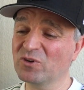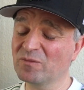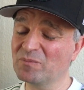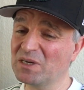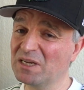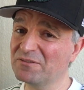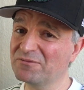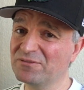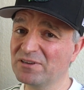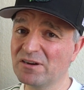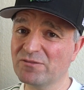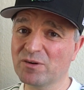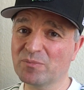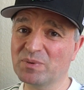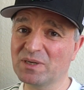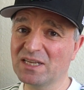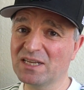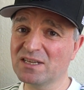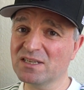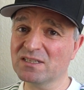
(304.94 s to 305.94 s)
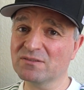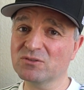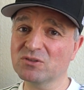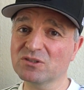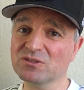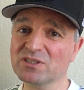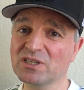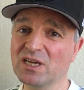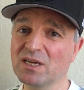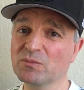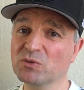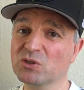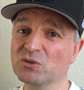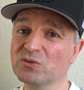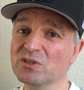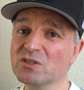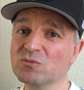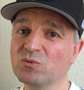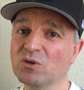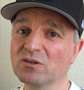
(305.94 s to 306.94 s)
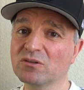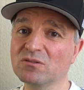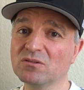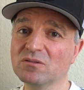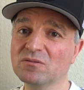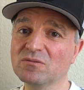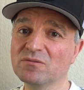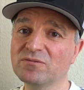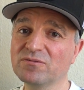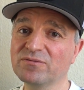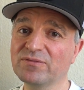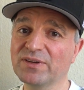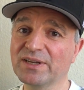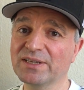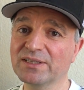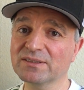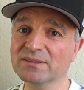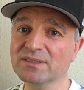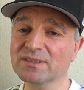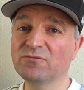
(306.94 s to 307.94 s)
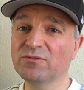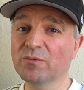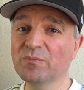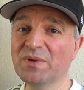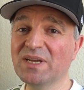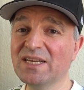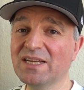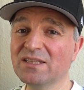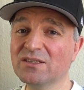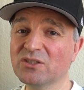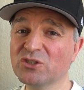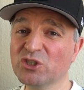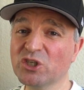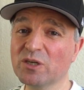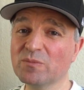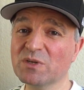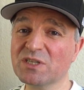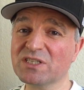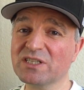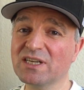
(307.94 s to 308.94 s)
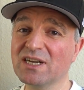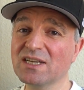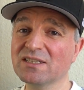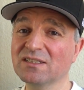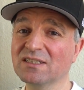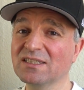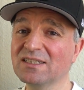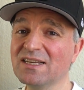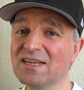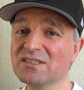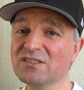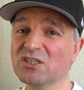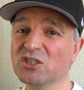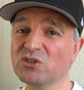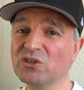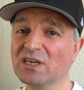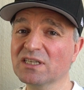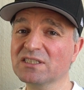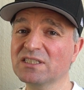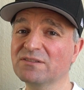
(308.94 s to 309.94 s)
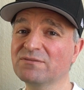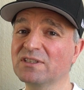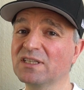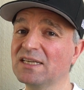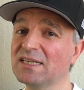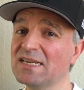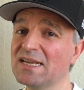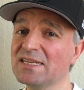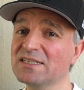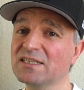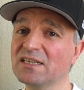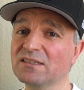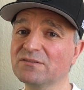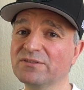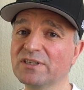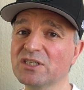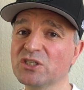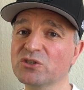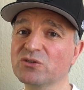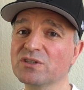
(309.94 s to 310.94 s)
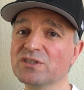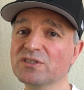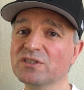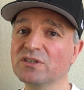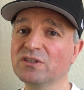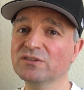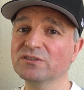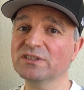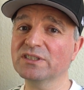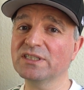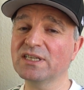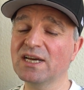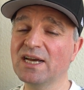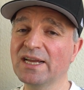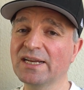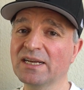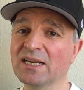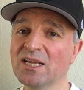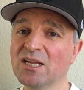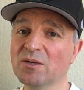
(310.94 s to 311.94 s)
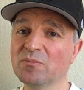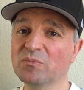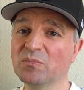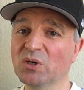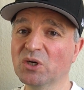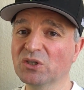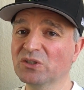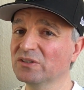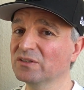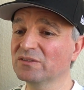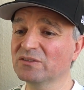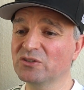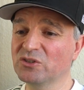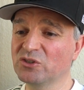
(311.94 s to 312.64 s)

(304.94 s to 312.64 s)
one of my favourite players of all time, Chris Waddle, failed. For me, the German side, the less attractive, the less adventurous on the night, but